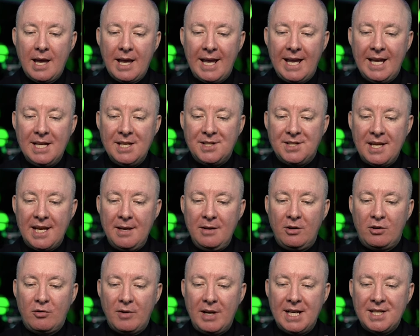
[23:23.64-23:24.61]
is
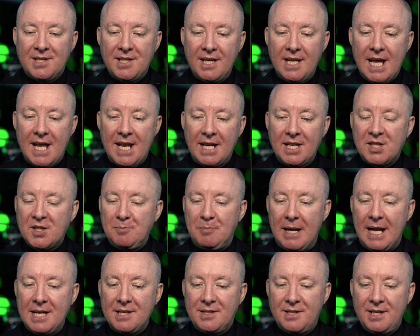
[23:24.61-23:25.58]
increasing and
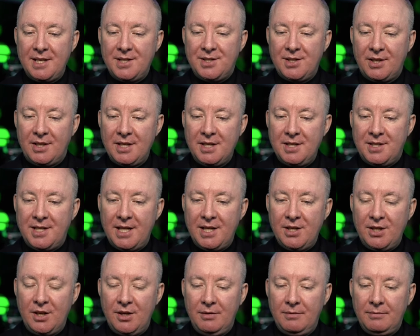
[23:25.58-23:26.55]
expected to
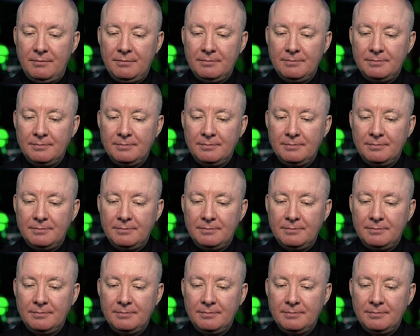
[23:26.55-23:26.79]
continue.